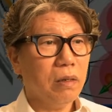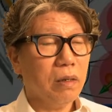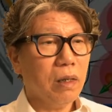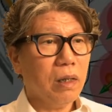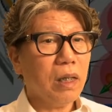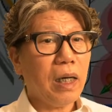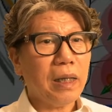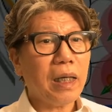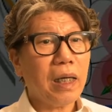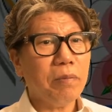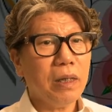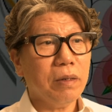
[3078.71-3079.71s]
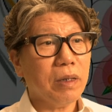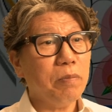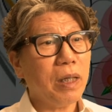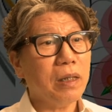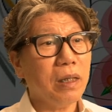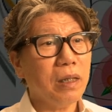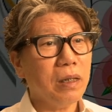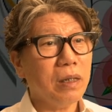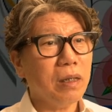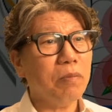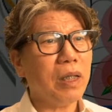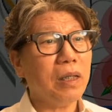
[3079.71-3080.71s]
If an implant is placed and not
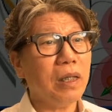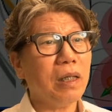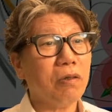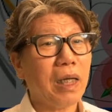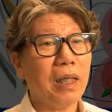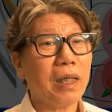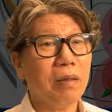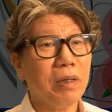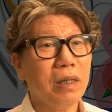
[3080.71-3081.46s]
made to contact, the patient